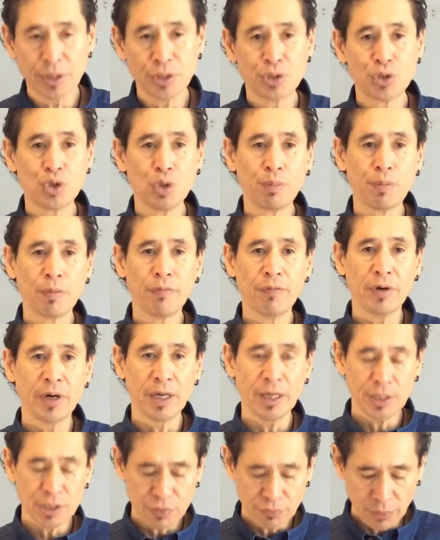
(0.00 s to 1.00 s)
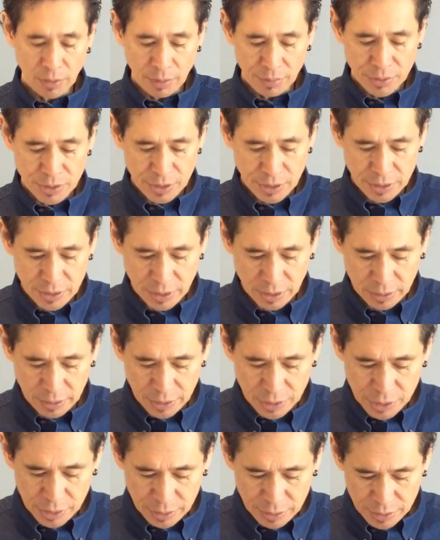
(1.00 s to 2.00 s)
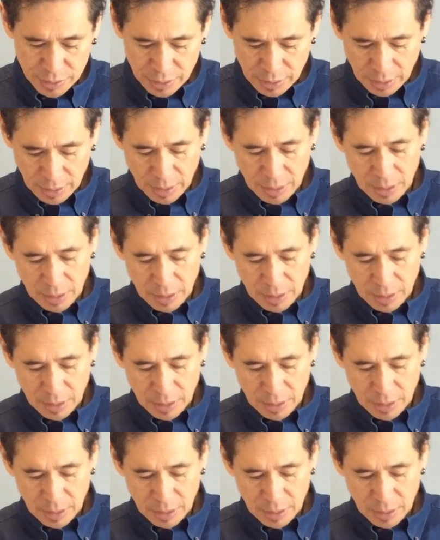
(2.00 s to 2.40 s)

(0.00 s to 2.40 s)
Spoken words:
and supervise pharmacy technicians.